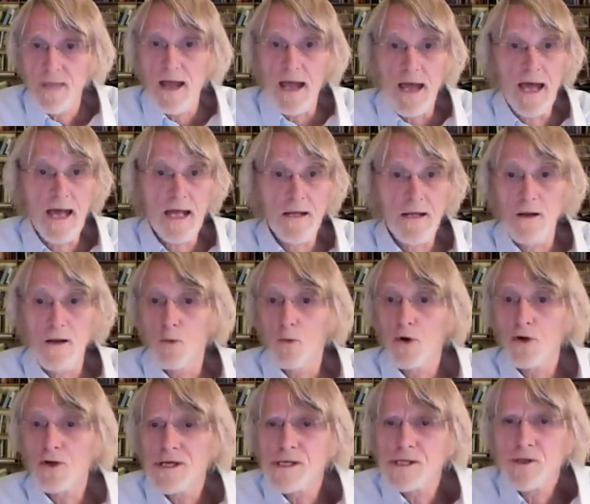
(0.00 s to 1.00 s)
And
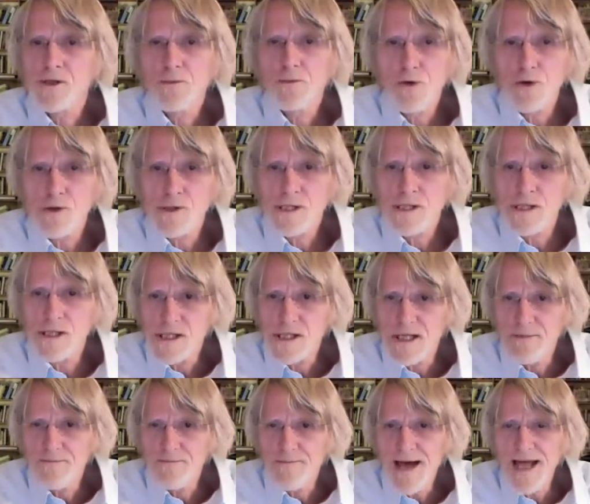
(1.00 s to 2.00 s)
what is the most
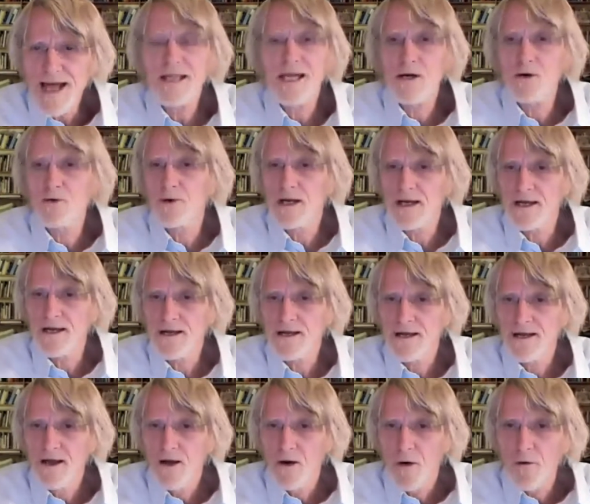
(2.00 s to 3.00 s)
systematic way
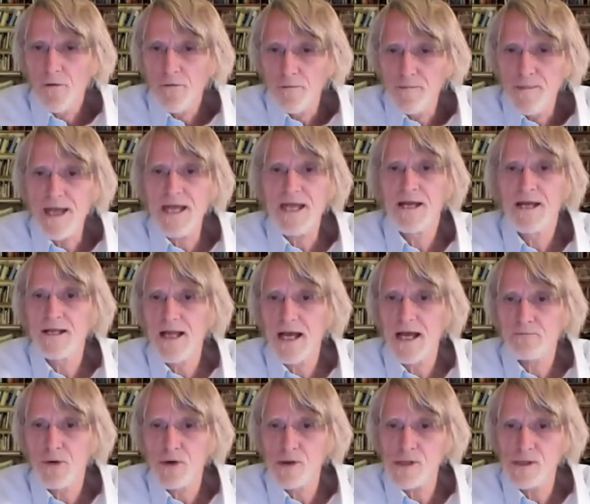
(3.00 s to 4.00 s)
of making
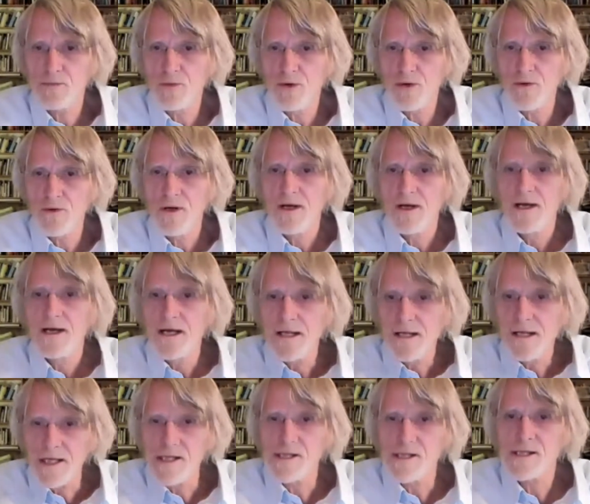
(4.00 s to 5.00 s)
that possible?
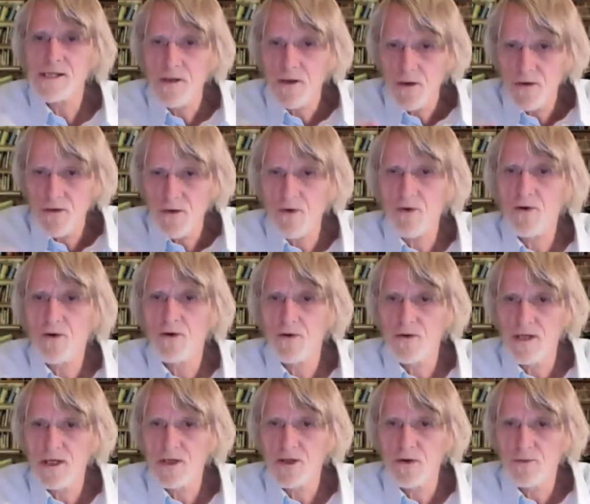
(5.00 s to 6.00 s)
It is an
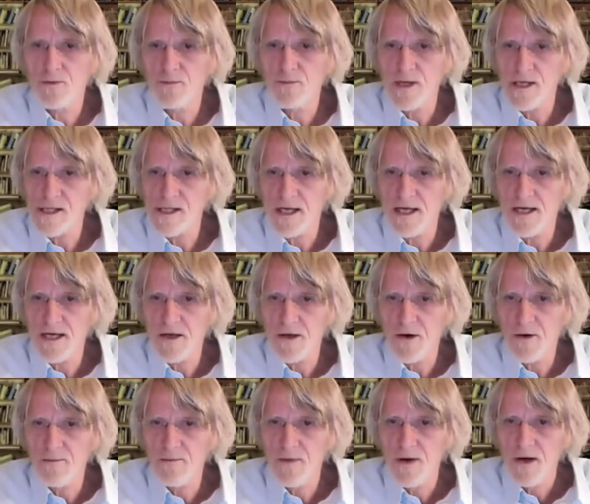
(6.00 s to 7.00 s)
unconditional basic
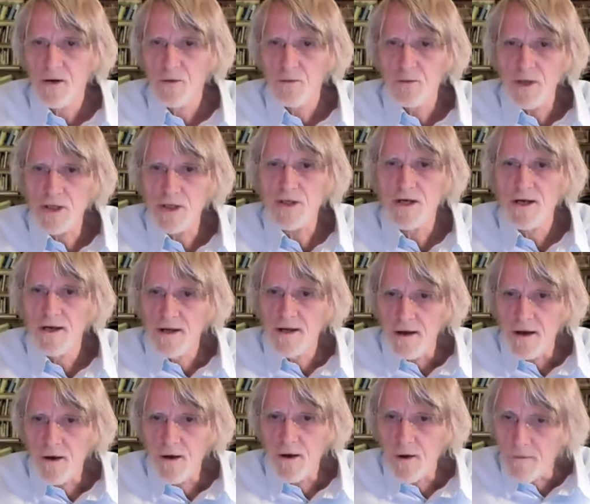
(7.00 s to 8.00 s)
income, which
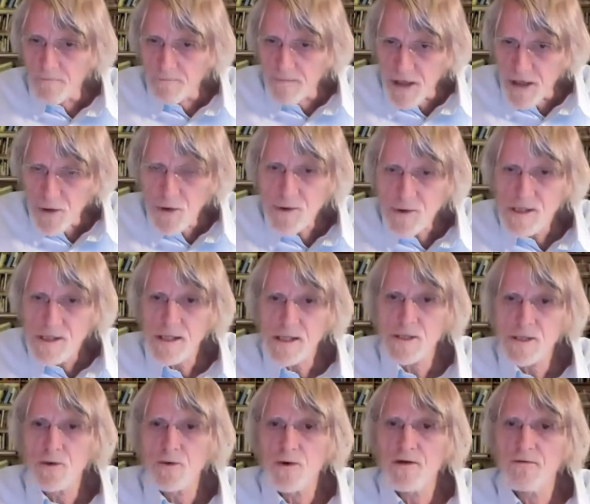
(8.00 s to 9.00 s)
because
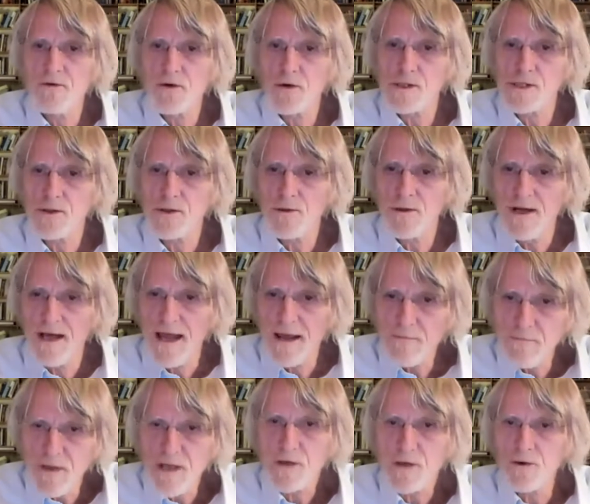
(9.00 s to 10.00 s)
it's universal
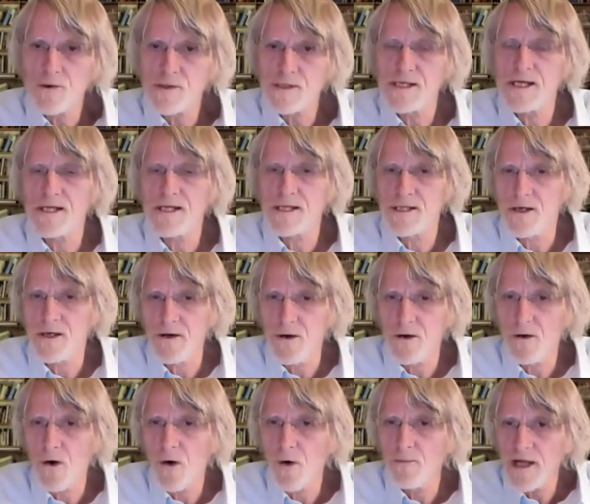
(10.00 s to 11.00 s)
and because it's
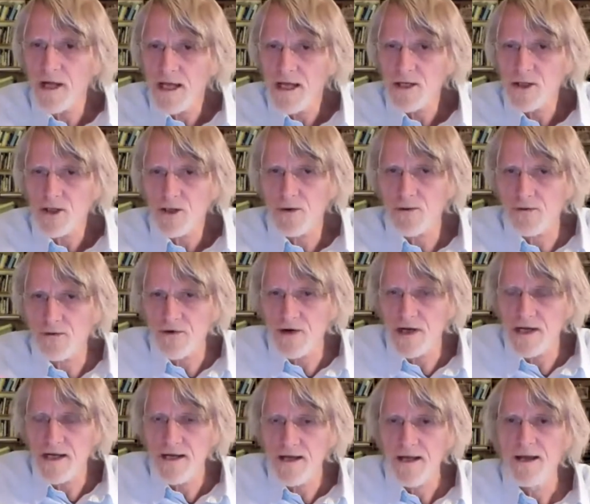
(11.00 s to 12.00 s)

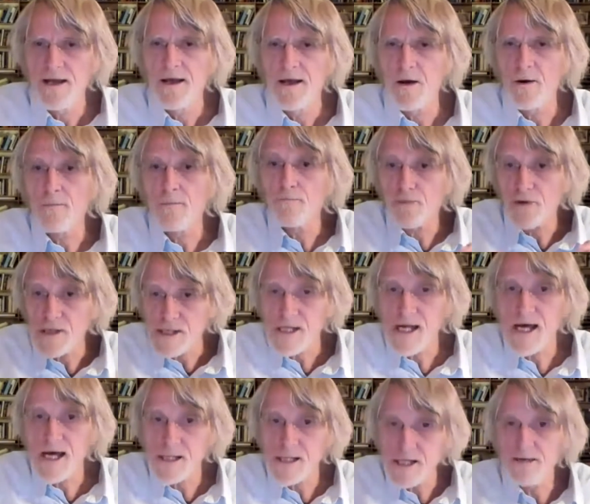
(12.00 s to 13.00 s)
obligation-free,
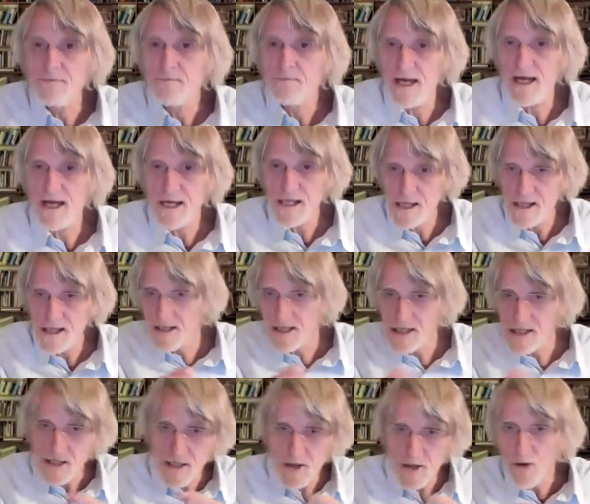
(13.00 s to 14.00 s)
precisely makes
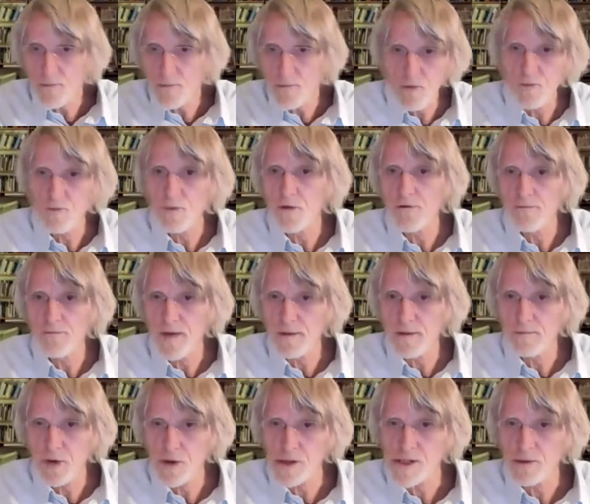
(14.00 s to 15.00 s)
this double movement
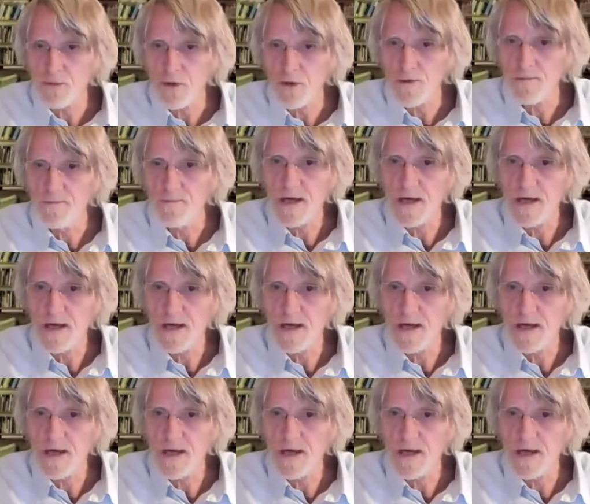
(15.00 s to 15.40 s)
possible.